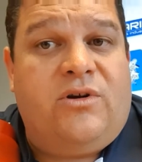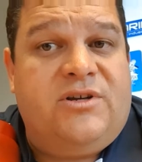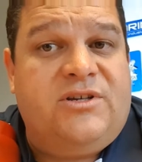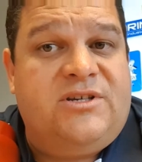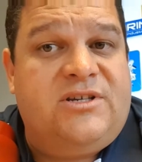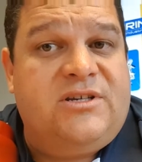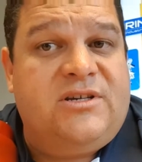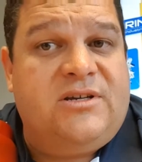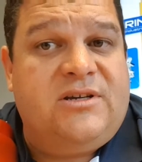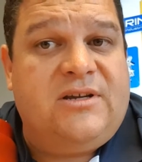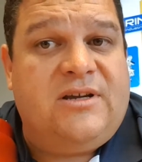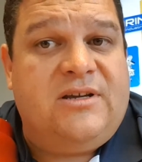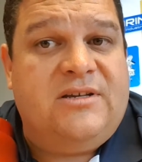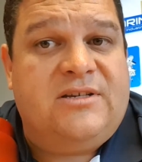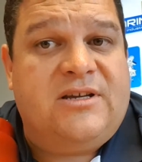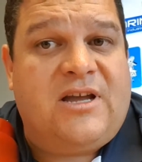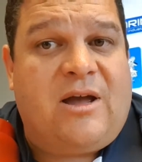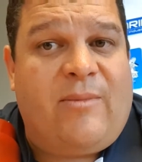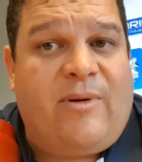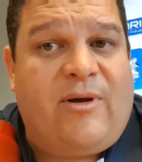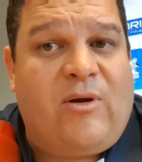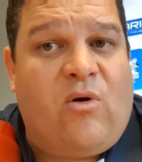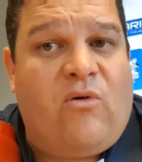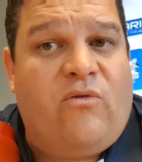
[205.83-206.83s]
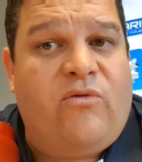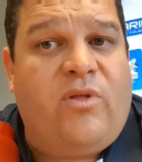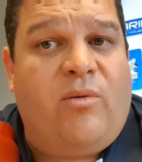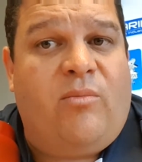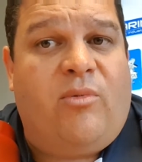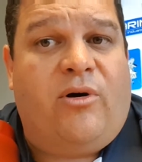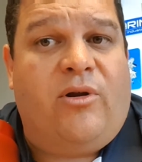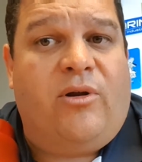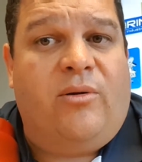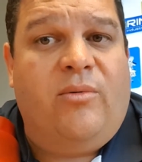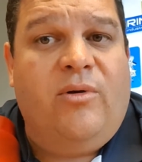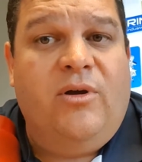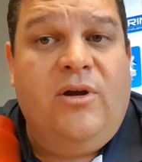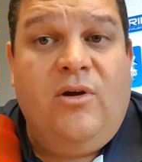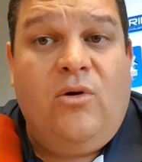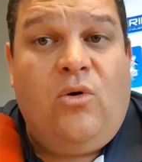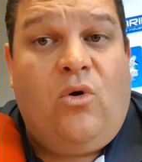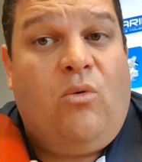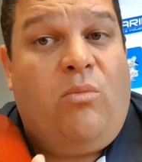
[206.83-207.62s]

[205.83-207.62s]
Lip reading: is coming off the bottom,